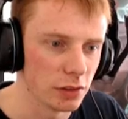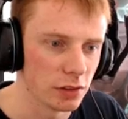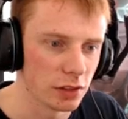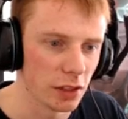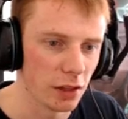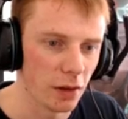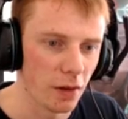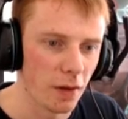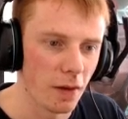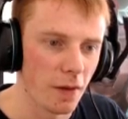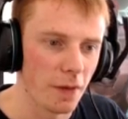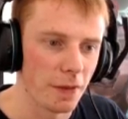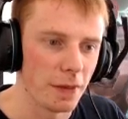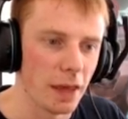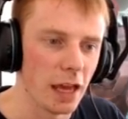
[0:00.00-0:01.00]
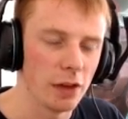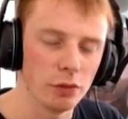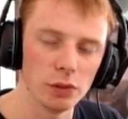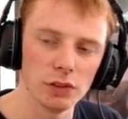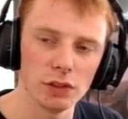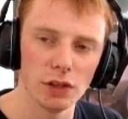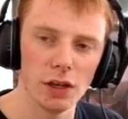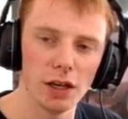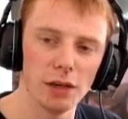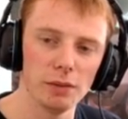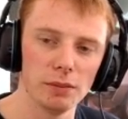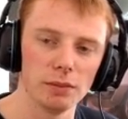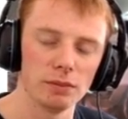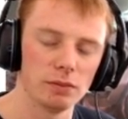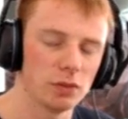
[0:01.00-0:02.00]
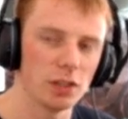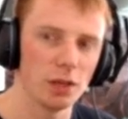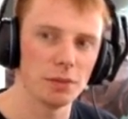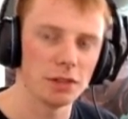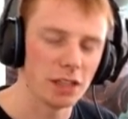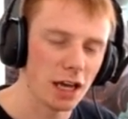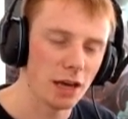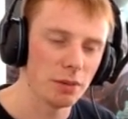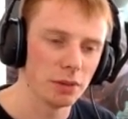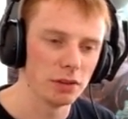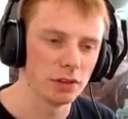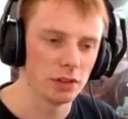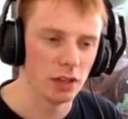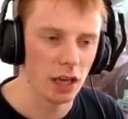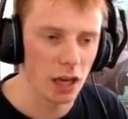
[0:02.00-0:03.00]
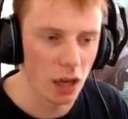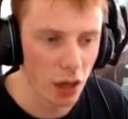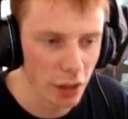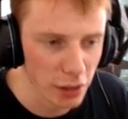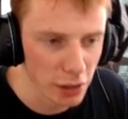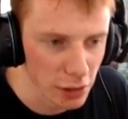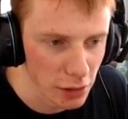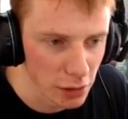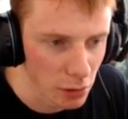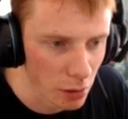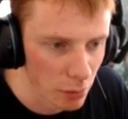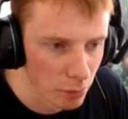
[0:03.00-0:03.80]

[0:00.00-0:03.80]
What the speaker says: that every time something happens, i.e.